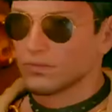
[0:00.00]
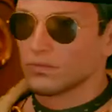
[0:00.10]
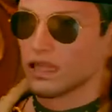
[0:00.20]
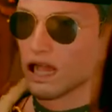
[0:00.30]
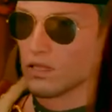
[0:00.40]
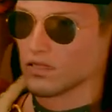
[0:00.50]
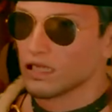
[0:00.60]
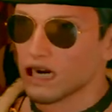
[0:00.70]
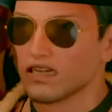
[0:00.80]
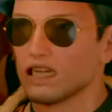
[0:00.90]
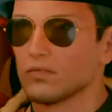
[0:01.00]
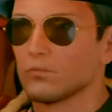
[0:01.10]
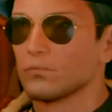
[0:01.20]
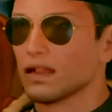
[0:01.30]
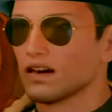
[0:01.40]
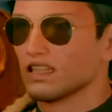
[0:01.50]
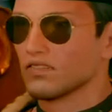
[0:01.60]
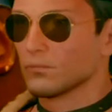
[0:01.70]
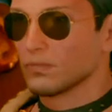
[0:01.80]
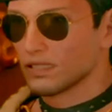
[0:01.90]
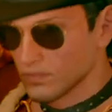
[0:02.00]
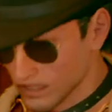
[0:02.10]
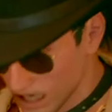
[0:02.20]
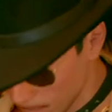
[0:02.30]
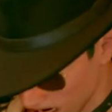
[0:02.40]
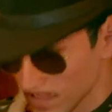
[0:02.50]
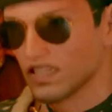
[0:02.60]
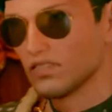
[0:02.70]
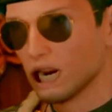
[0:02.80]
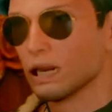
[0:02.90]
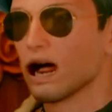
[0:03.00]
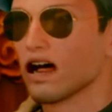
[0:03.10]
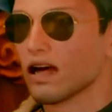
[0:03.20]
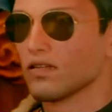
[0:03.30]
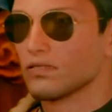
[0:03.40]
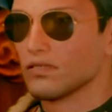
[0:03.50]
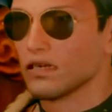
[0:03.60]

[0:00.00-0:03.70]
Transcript: I was also hoping you might be interested in a few more matches here at the